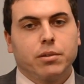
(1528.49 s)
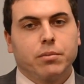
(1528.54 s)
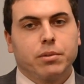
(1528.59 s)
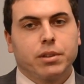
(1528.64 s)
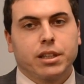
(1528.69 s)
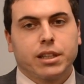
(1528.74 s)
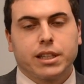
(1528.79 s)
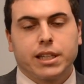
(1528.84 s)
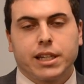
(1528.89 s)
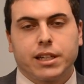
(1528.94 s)

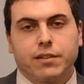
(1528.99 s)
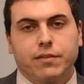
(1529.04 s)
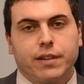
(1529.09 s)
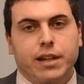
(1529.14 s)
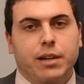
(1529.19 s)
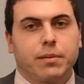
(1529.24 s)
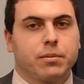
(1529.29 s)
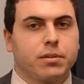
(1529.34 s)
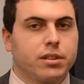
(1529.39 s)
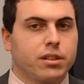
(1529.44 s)
We think that if
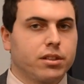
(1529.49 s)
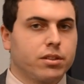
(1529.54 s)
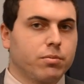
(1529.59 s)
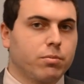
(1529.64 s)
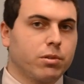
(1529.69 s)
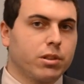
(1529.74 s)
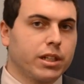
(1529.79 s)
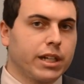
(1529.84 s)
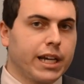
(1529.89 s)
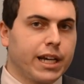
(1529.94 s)
Albertsons
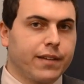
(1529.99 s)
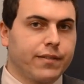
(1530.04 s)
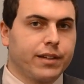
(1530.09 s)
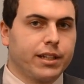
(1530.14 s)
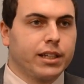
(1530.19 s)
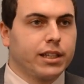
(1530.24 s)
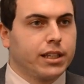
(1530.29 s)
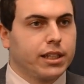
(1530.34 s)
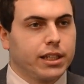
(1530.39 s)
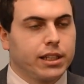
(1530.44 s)
were to have
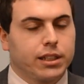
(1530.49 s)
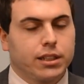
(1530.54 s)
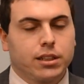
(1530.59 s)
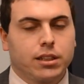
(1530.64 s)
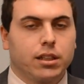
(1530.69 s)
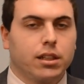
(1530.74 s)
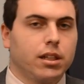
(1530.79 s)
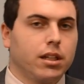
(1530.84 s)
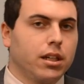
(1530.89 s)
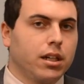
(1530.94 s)
anything,
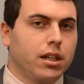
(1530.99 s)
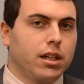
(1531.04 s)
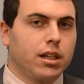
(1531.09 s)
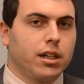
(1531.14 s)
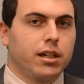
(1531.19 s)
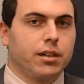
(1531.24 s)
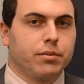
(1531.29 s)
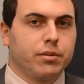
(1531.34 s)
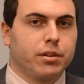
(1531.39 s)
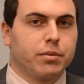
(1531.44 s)

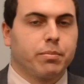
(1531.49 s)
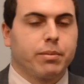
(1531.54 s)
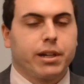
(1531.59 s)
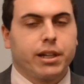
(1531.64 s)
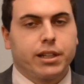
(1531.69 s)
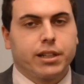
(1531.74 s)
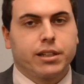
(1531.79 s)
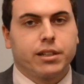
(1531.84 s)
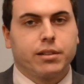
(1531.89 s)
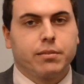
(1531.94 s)
we could
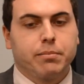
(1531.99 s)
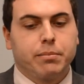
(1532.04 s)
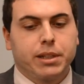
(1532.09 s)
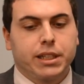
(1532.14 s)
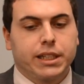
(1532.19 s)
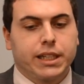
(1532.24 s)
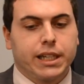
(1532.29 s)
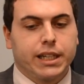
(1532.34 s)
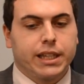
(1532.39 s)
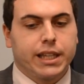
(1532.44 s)
probably
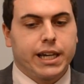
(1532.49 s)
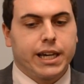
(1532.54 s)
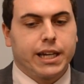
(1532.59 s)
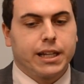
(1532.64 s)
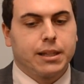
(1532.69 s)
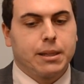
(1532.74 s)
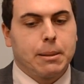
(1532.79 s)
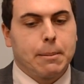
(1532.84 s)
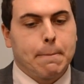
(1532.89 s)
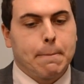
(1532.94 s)
mitigate that.